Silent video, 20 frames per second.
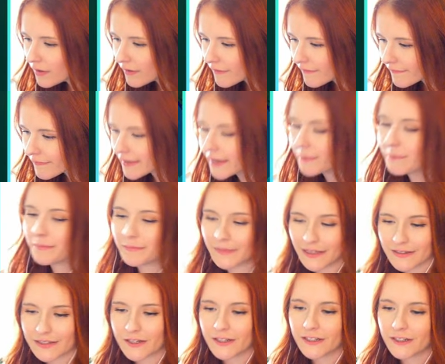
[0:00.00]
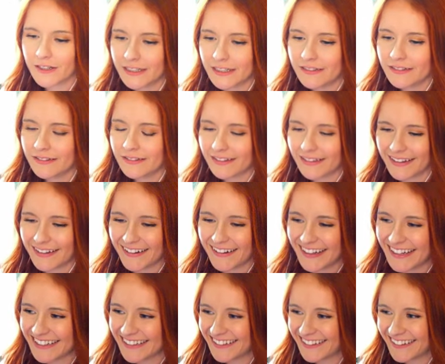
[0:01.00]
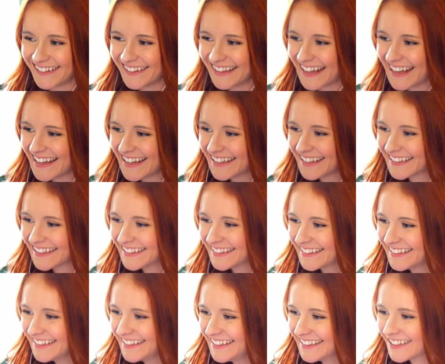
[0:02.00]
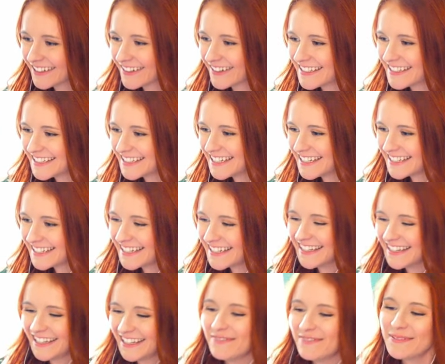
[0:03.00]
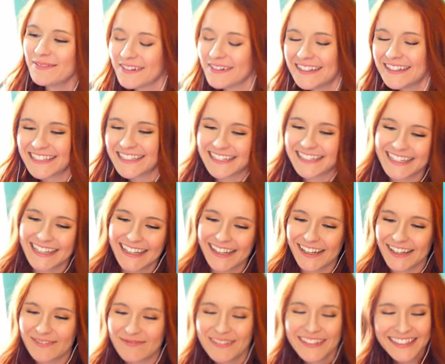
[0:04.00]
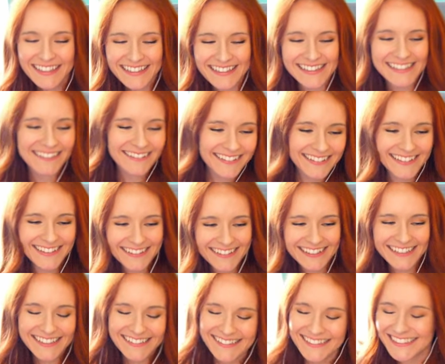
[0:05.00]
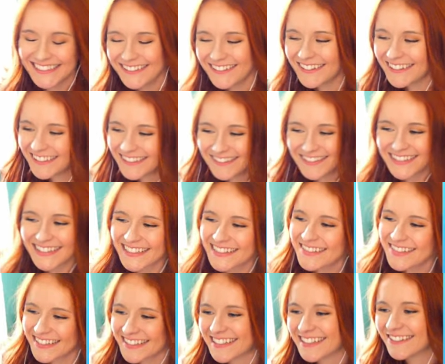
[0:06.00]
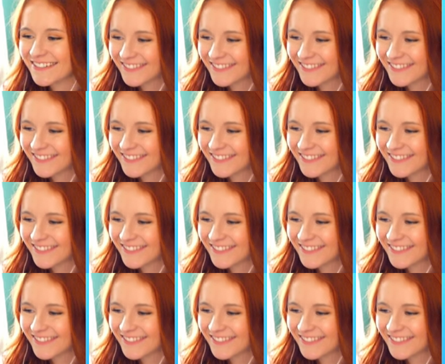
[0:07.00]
Yep, that's dark green. All right, okay. Crunchy time, crunchy time. Do do do do do do do do.